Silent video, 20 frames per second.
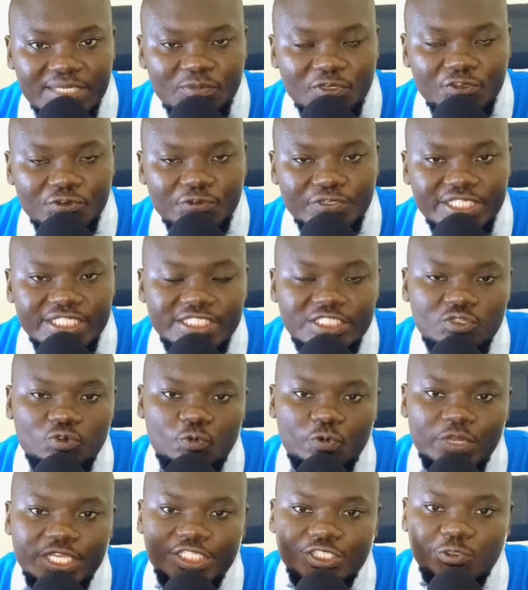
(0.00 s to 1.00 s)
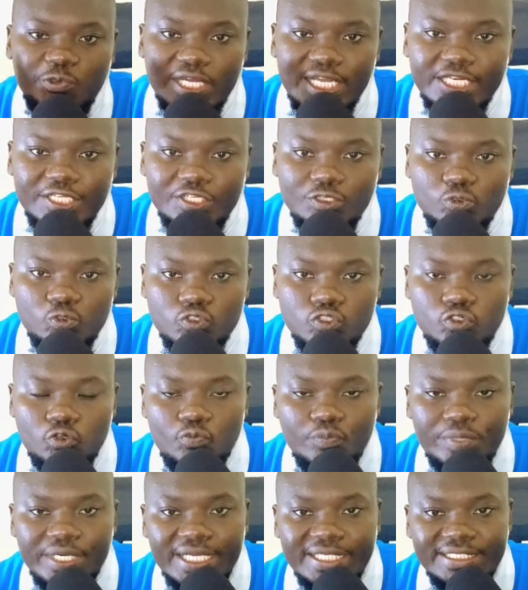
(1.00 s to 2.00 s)
demo units, which you can use to
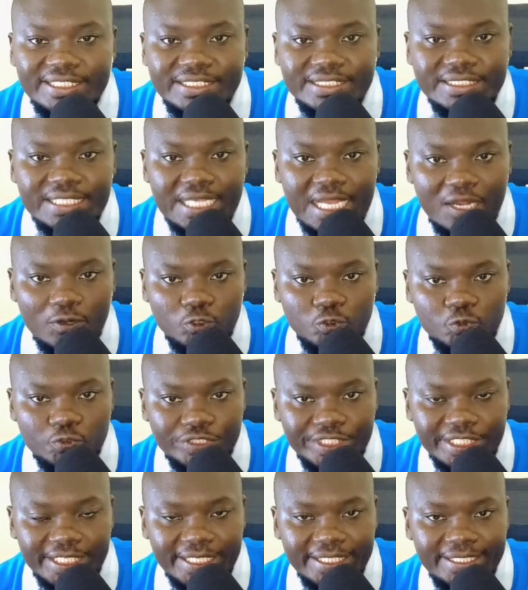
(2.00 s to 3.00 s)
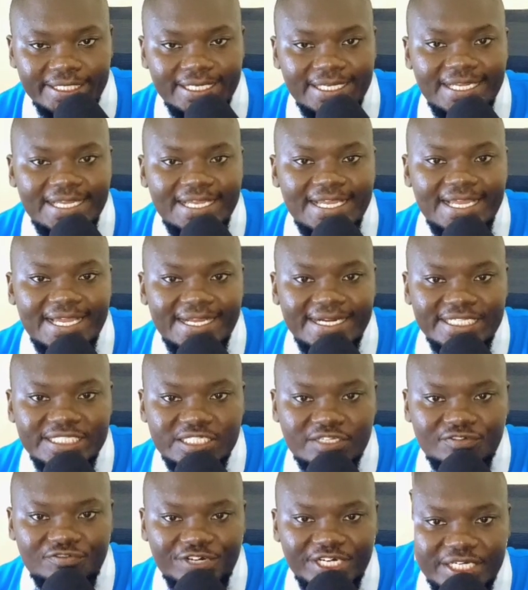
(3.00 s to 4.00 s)
practice how to trade
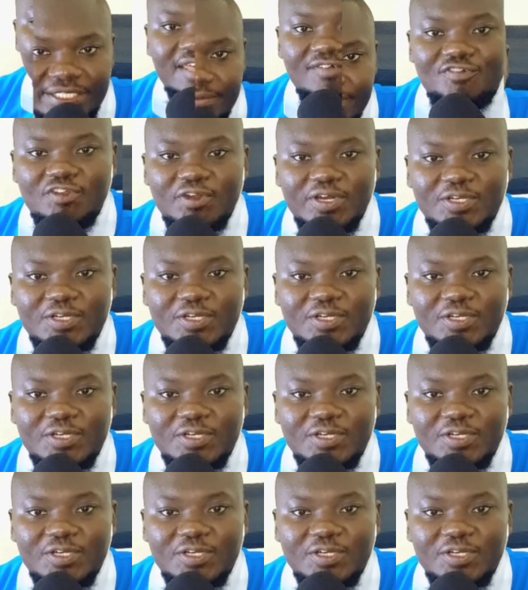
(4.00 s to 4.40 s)
risk-free. If